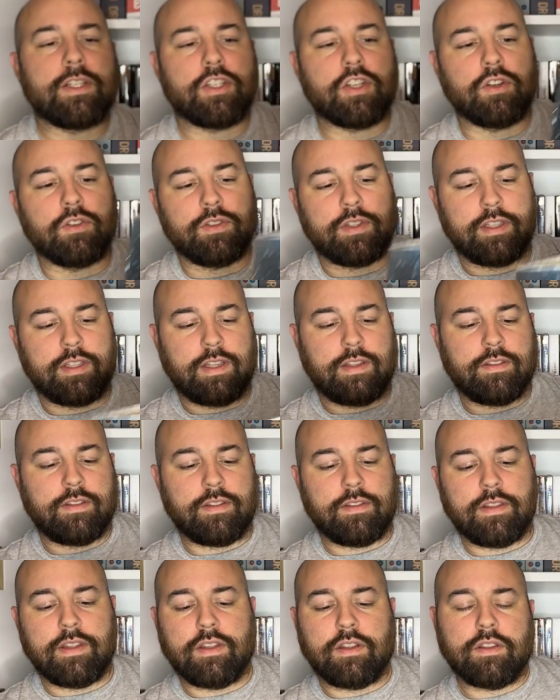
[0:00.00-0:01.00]
much content I
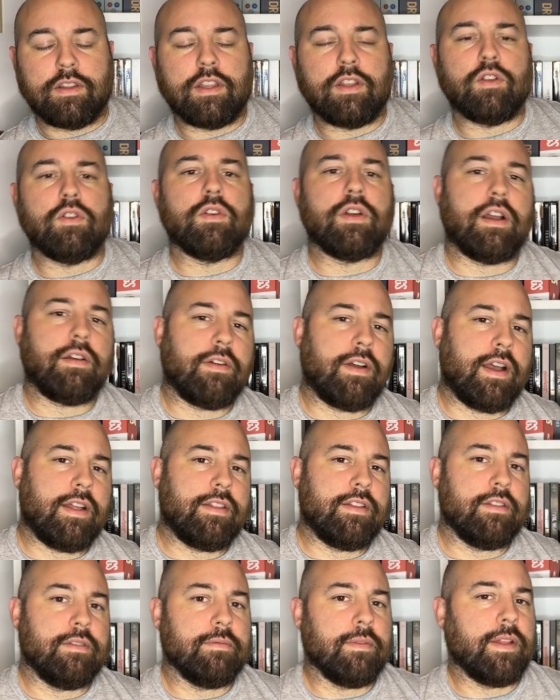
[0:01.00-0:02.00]
think they could have
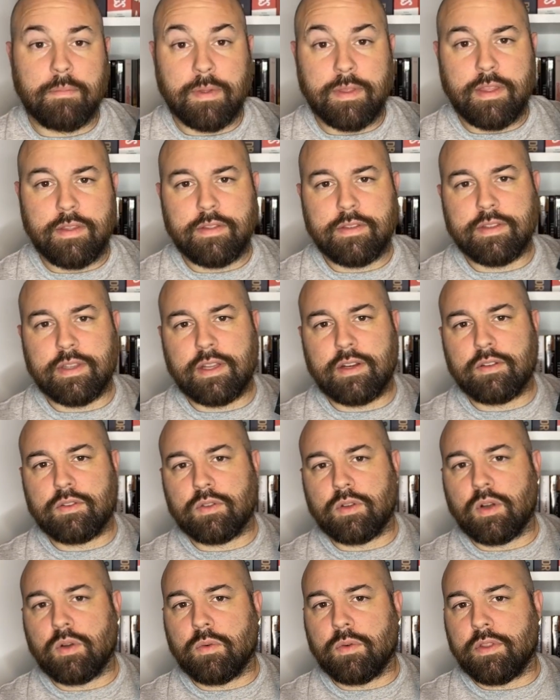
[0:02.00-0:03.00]
added, but they decided
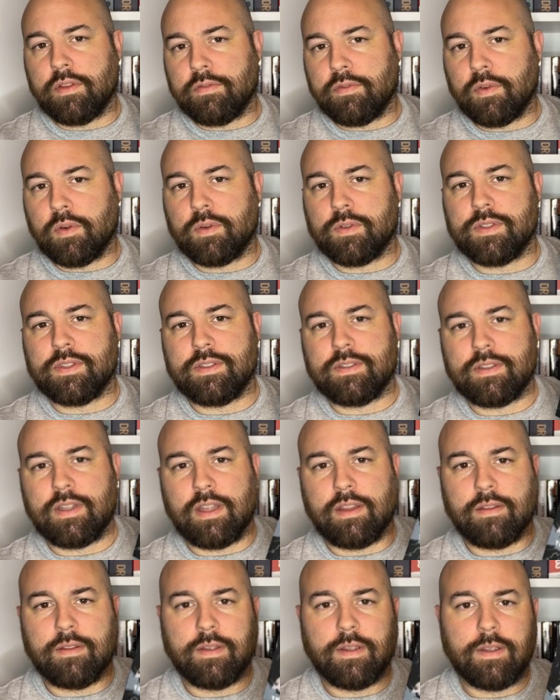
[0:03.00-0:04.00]
to go with the photos
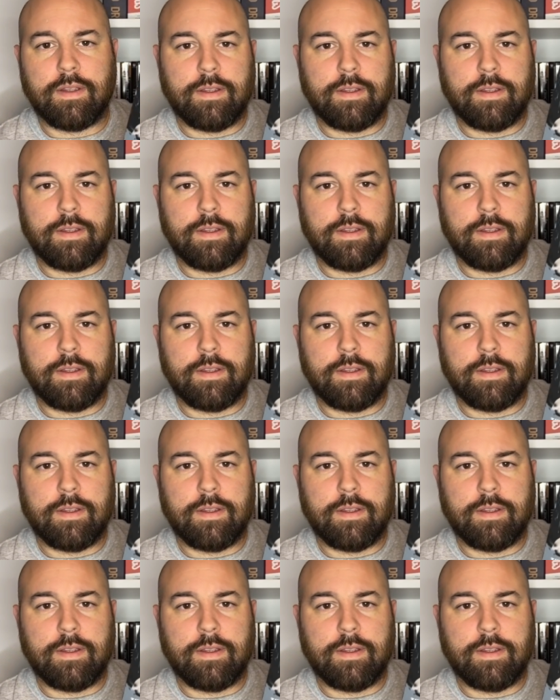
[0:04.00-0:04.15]
instead.